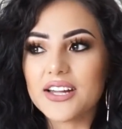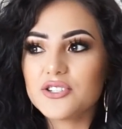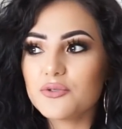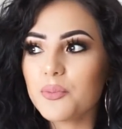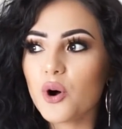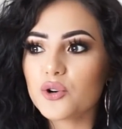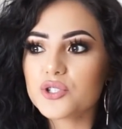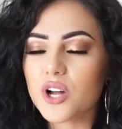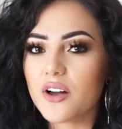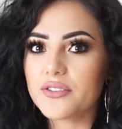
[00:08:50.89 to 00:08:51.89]
I do
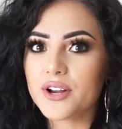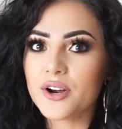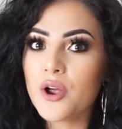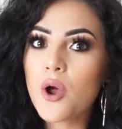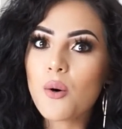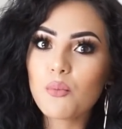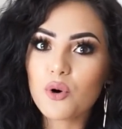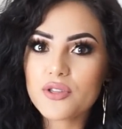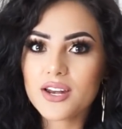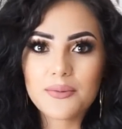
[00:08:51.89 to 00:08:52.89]
post on there
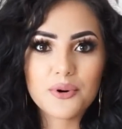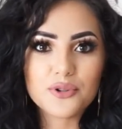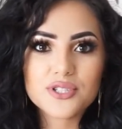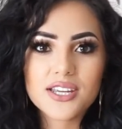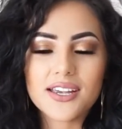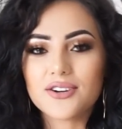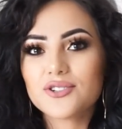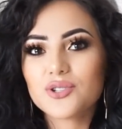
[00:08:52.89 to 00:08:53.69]
more than I post here.